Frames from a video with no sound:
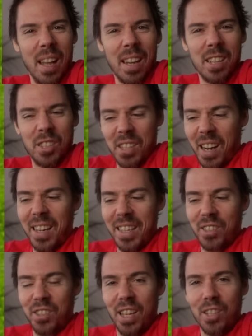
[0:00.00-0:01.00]
had a tiny
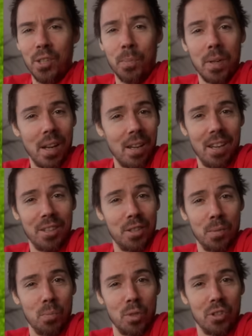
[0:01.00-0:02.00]
sensor, but I got
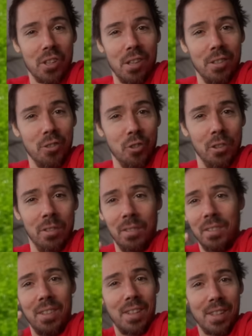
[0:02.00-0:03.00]
some results.
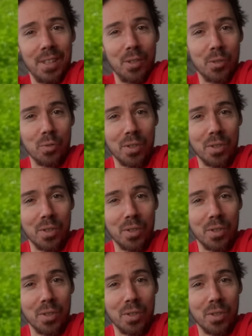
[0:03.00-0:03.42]
Look at those